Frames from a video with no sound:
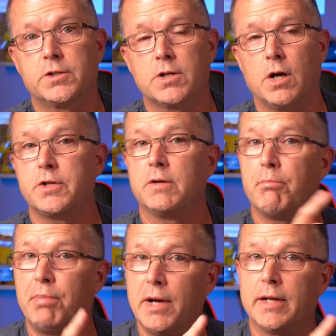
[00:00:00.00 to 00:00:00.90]
charging,
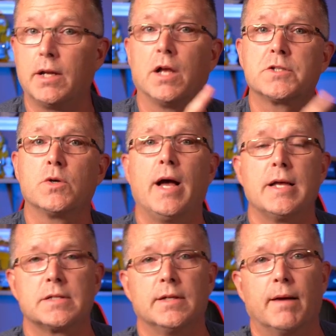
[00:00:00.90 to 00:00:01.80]
but it also
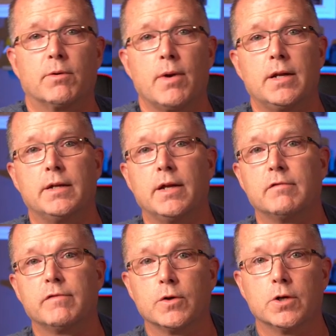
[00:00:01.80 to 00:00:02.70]
has an upgraded
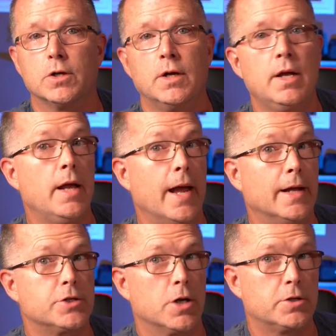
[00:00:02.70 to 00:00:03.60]
inverter
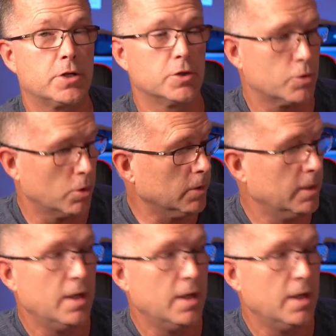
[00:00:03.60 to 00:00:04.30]
and charge controller.